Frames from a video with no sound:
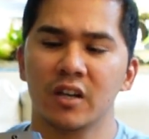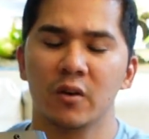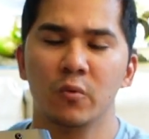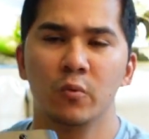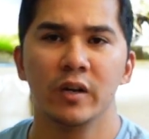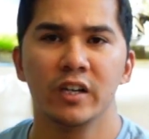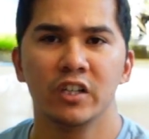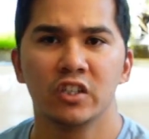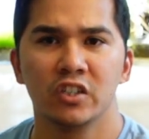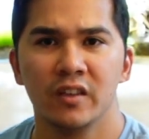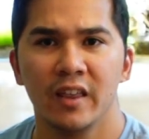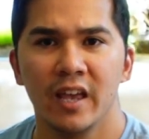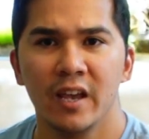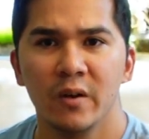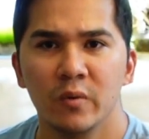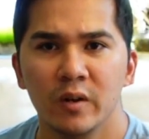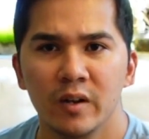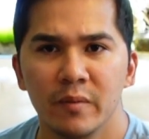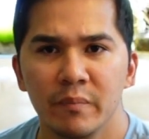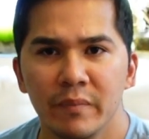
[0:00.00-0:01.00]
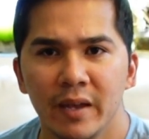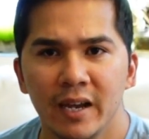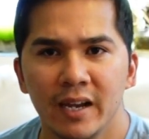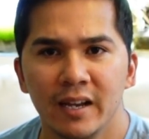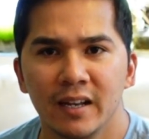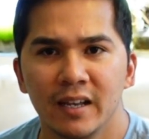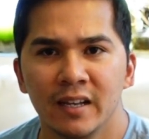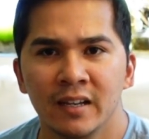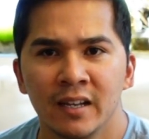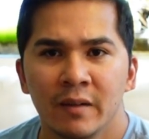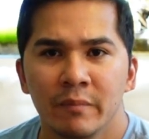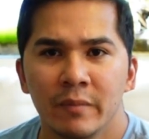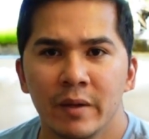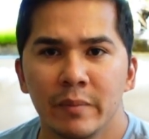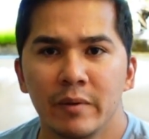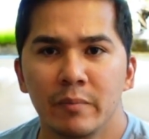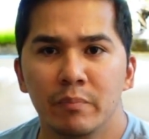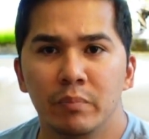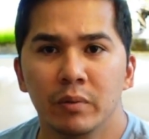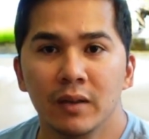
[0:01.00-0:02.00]
I wish they would have made it
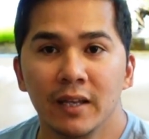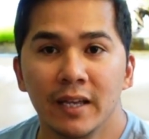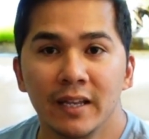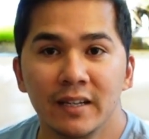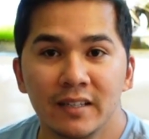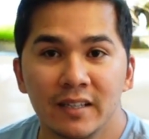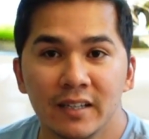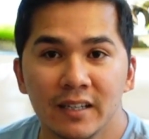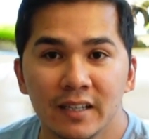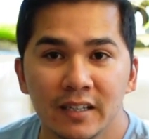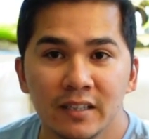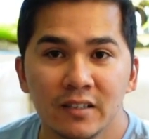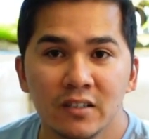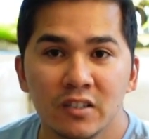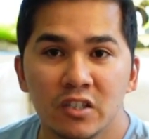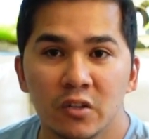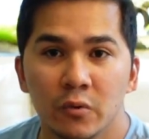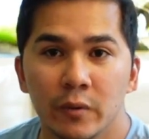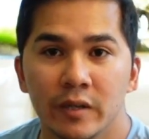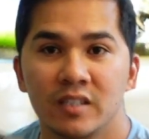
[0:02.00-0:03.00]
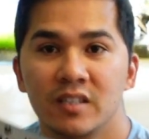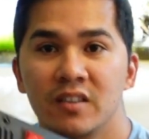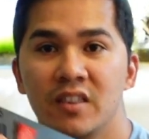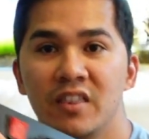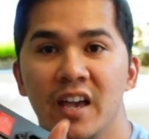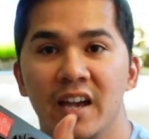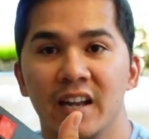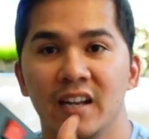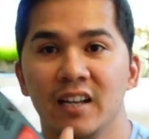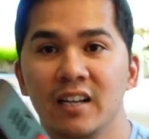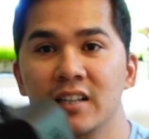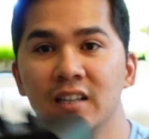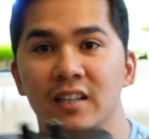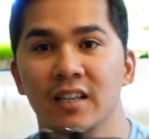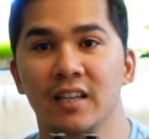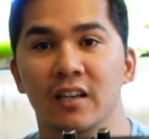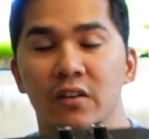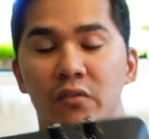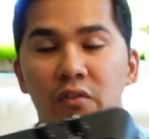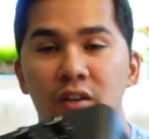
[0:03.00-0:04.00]
maybe blend in, so
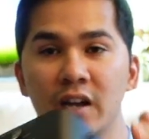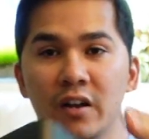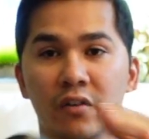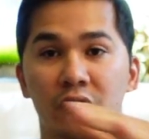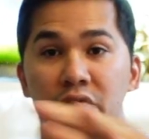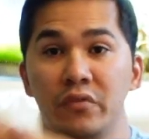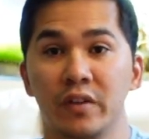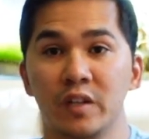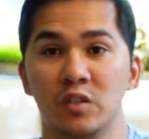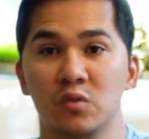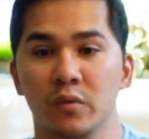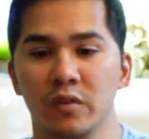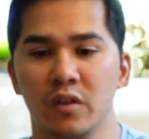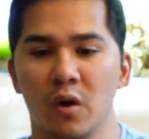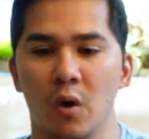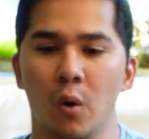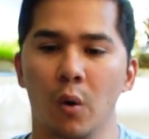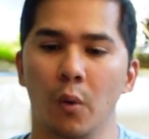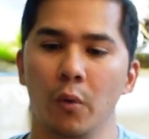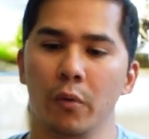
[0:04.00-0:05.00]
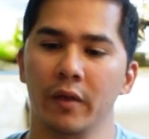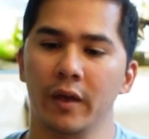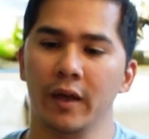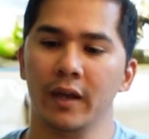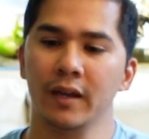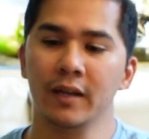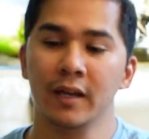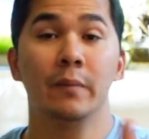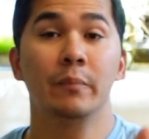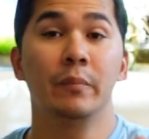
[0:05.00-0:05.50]
aesthetically it kind of fits with the whole thing,